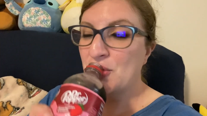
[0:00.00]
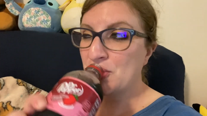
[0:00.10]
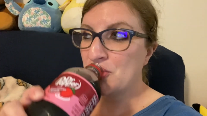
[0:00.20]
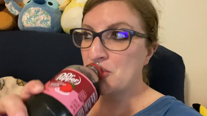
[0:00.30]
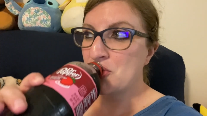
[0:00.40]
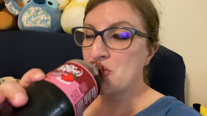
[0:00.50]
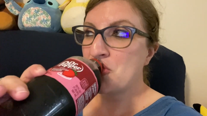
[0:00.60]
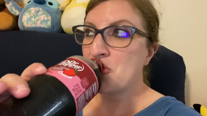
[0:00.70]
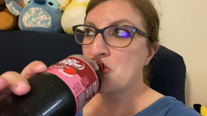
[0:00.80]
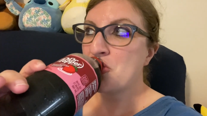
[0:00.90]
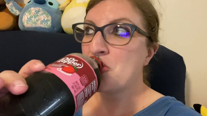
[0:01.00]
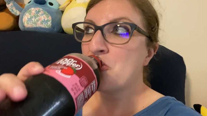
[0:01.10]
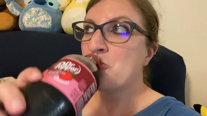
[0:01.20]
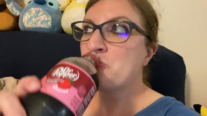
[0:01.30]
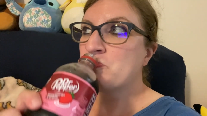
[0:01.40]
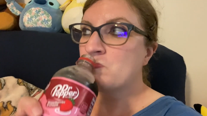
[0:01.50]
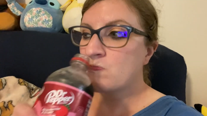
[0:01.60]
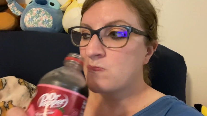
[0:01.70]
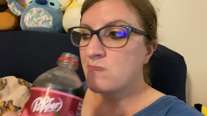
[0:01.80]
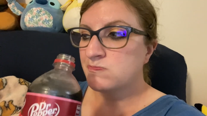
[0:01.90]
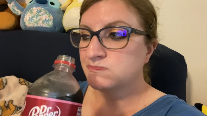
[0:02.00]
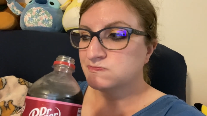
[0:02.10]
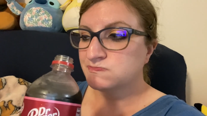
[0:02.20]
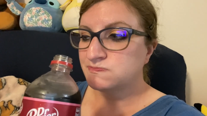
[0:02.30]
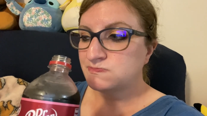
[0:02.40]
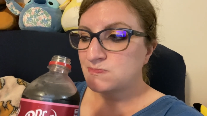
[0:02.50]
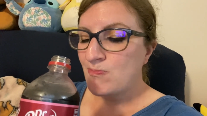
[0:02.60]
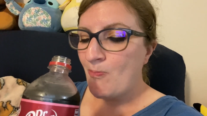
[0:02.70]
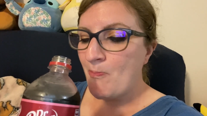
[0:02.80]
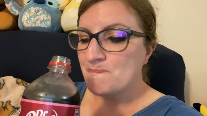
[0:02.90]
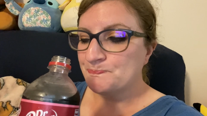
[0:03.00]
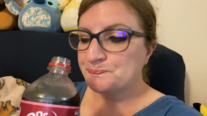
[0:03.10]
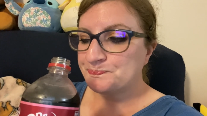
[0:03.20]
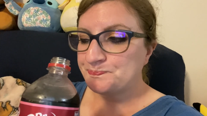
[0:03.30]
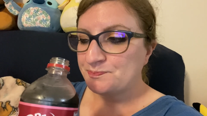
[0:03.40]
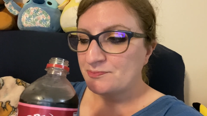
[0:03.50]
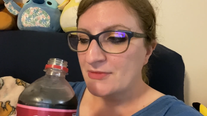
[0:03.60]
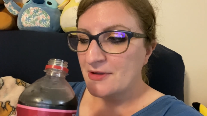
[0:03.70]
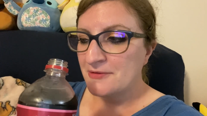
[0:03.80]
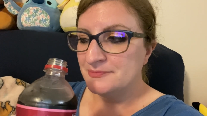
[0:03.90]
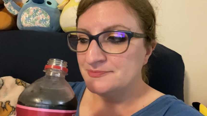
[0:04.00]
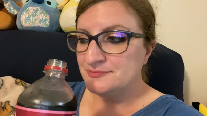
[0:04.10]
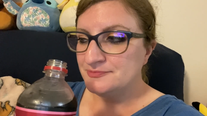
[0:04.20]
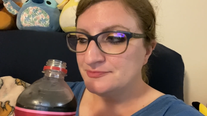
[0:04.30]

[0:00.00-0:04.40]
Nobody speaks.